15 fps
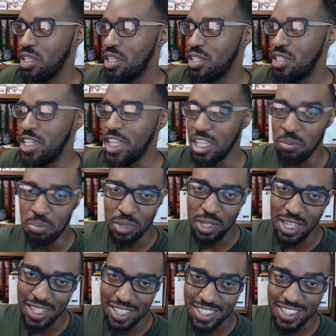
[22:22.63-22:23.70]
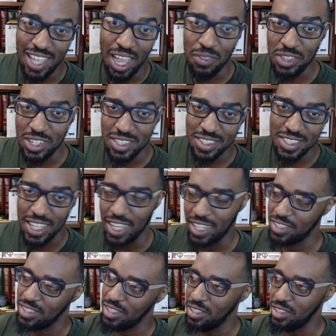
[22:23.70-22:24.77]
deep in southeast
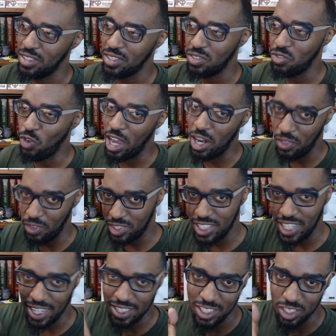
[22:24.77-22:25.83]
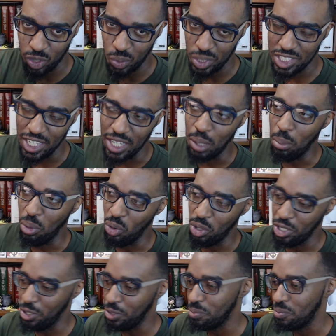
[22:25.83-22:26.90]
Texas, right on the Texas Louisiana
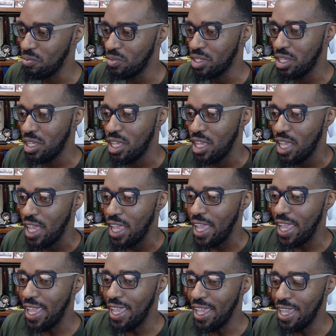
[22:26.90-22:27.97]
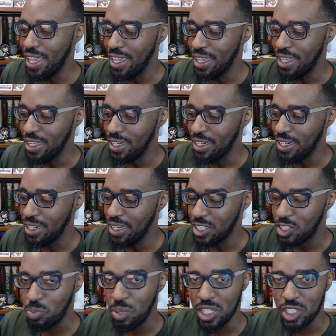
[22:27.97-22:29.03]
border. And
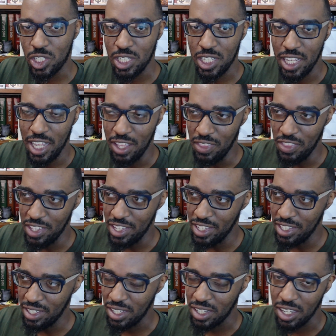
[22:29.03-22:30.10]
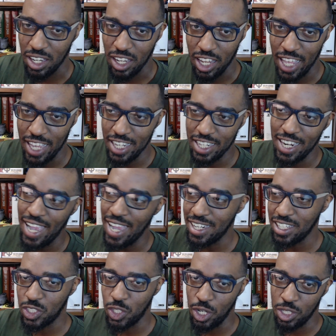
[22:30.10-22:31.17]
especially in the late
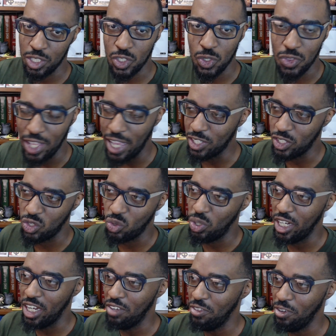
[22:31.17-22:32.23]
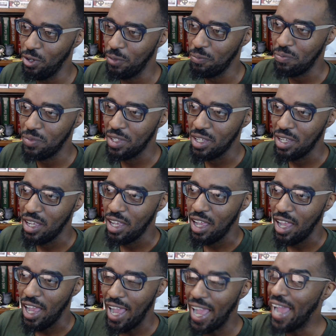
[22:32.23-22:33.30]
90s, early 2000s, or whatever,
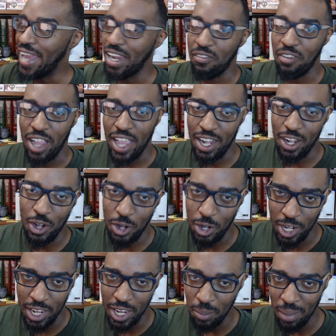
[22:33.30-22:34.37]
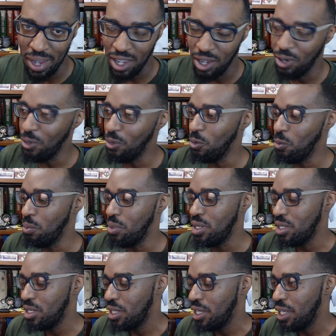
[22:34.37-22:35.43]
I never had internet in my home.
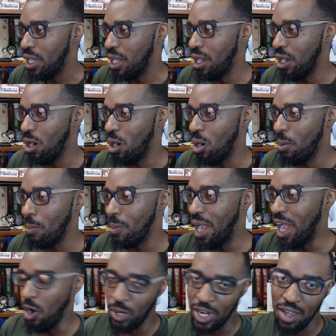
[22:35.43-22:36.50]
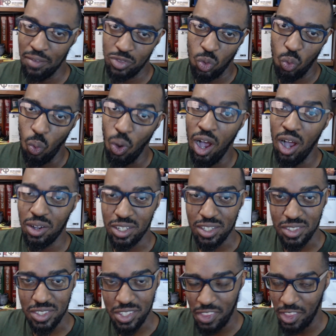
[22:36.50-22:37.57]
Um, I would have to walk
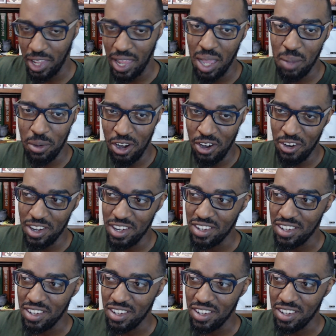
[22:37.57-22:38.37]
to the library